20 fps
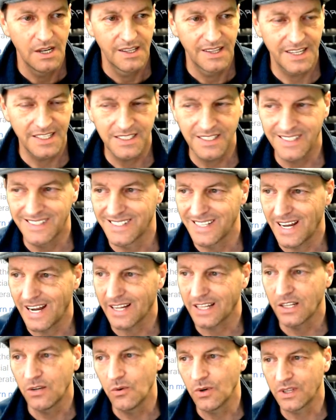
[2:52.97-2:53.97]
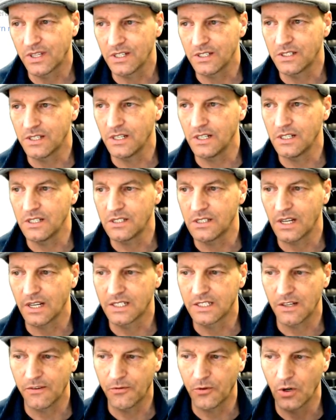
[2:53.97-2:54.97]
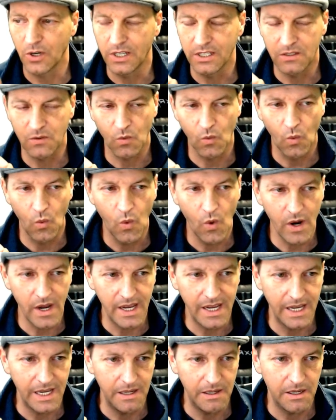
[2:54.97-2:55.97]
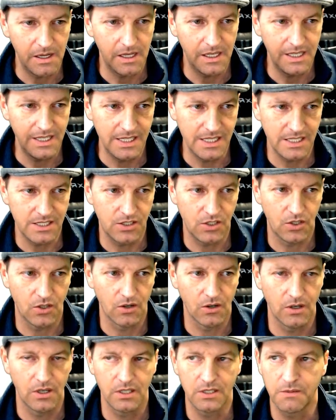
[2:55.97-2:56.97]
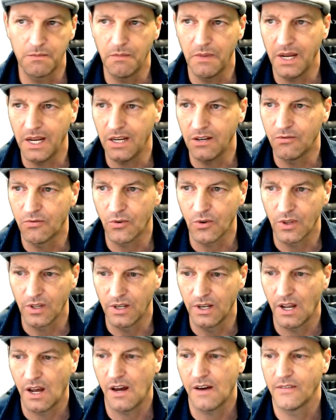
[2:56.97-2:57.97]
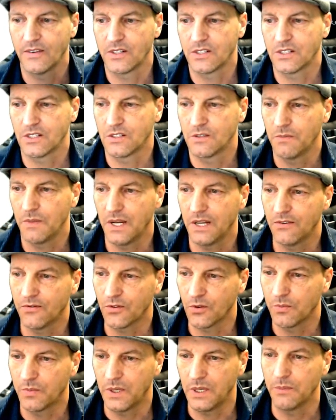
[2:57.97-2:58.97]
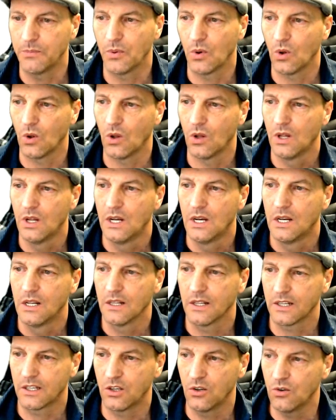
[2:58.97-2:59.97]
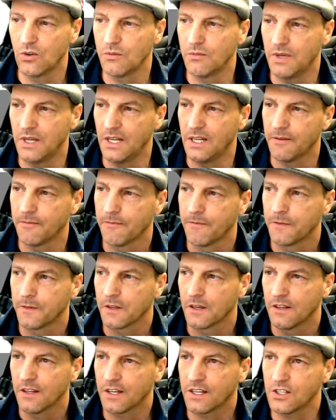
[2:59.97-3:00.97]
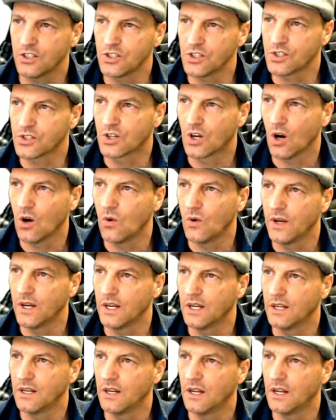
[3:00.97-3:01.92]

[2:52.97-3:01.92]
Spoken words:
that's exactly what this is, except for it's way easier. It's made for the novice. It's made for people like you and me that can just go in